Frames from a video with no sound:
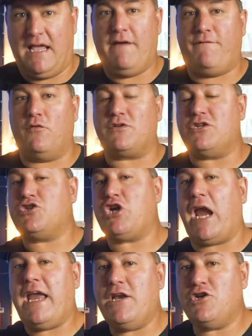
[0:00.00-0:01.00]
Therefore, to
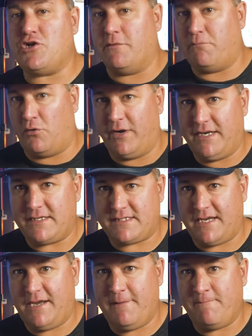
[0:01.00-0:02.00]
change your
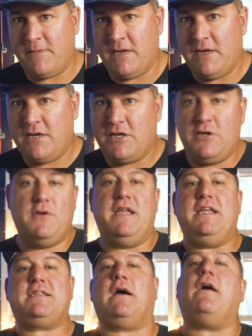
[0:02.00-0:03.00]
buoyancy, you
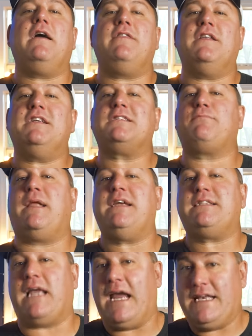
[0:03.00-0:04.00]
need to either
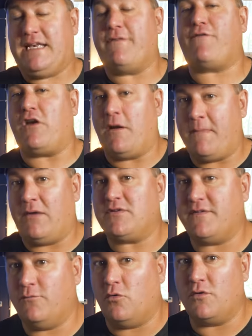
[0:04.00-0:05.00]
displace a different
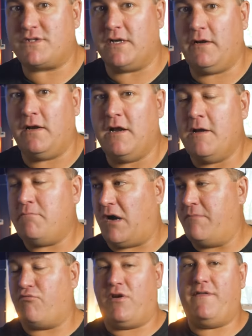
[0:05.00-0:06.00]
amount of water
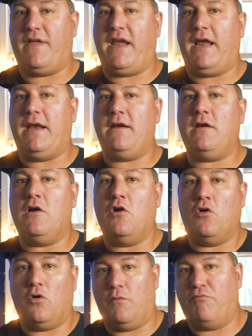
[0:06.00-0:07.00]
by breathing in
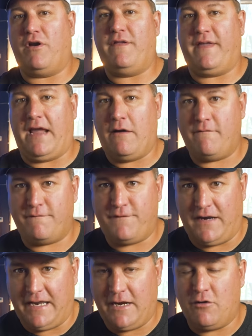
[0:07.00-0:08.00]
or breathing out,
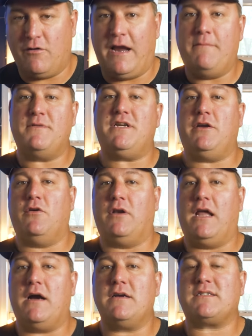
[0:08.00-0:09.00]
filling or emptying
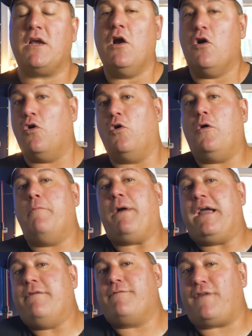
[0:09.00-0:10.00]
your lungs, or
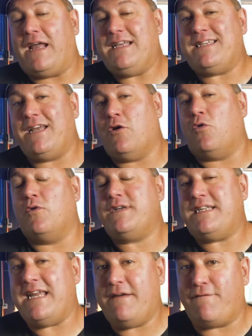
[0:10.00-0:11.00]
by inflating or
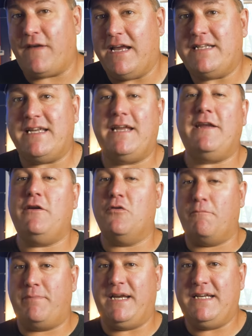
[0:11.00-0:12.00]
deflating
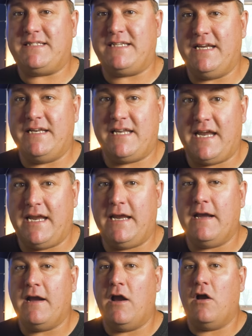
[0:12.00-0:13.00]
your BCD,